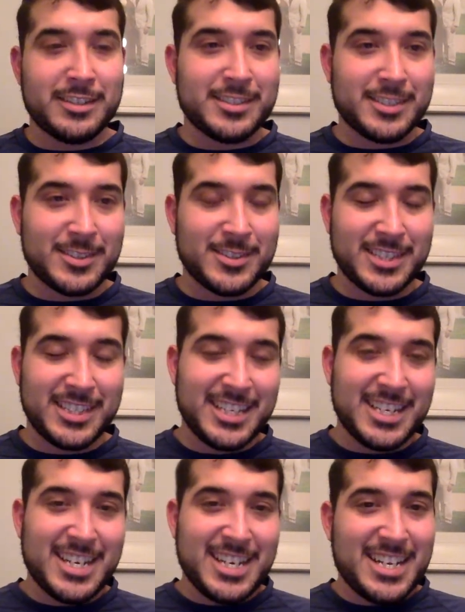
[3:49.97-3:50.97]
So
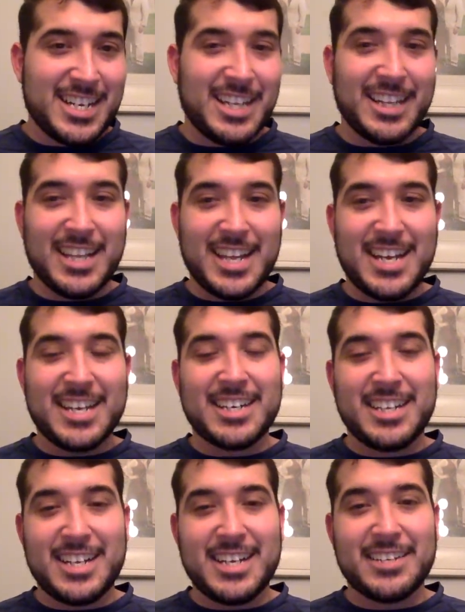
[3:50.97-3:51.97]
a
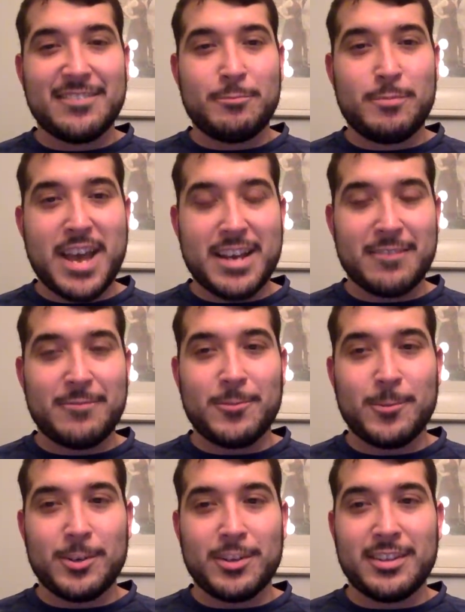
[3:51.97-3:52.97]
lot of back and
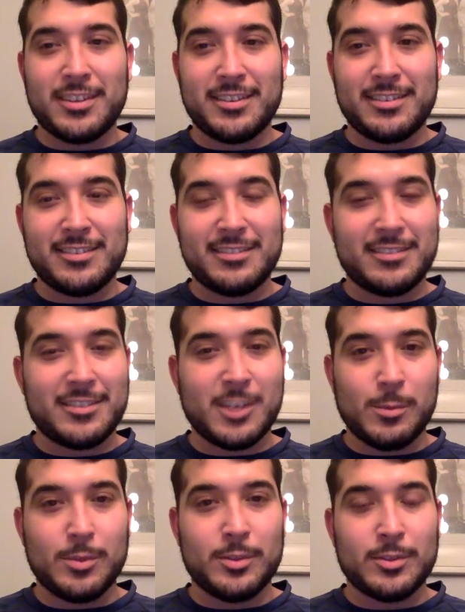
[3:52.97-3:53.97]
forth and
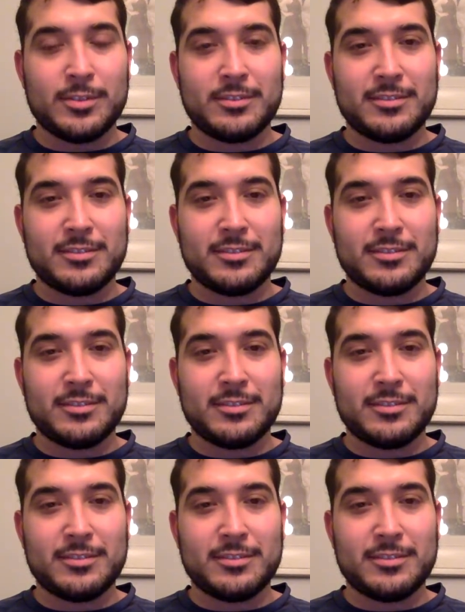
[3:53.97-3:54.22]
double